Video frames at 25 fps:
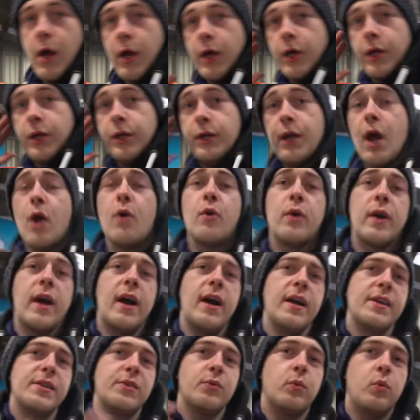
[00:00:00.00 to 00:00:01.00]
Yo
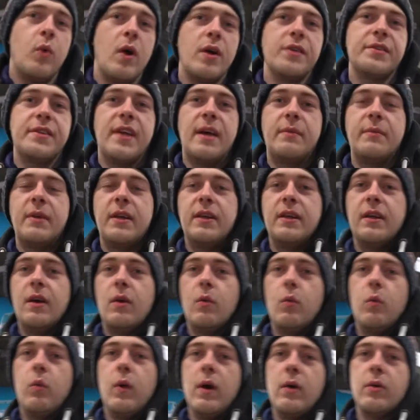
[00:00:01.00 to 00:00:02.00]
guys, what's
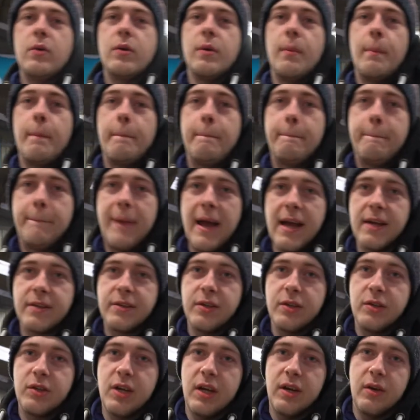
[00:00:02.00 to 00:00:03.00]
happening? Welcome back
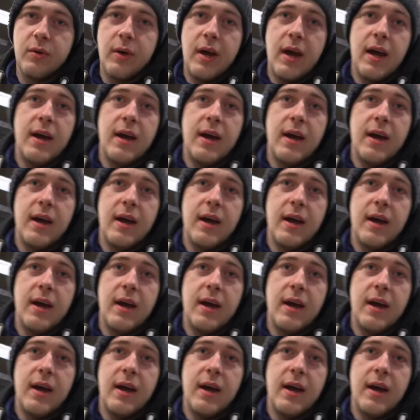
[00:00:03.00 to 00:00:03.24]
to the channel.